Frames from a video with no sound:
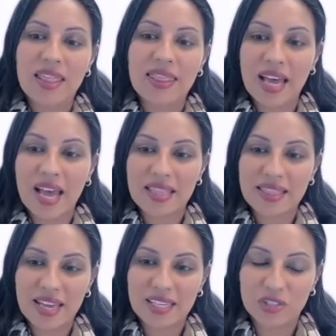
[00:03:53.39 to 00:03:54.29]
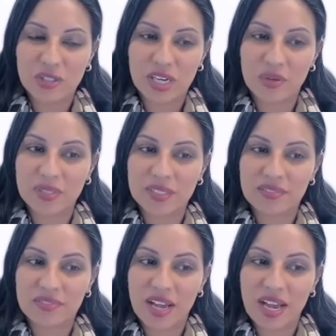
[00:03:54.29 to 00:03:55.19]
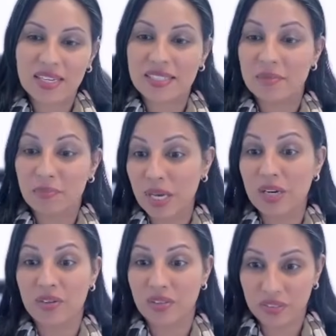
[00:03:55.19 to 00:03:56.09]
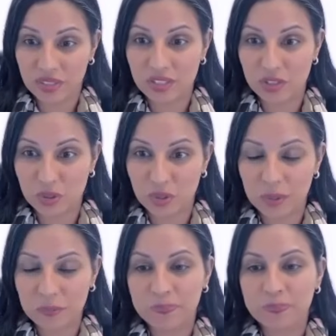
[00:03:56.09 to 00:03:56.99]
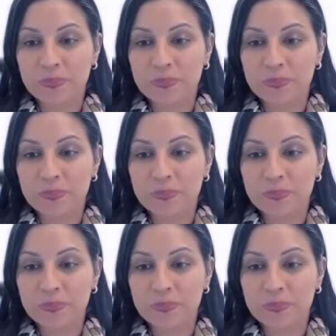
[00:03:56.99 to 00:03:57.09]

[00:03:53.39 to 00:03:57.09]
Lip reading: that drug was in fact better than the control.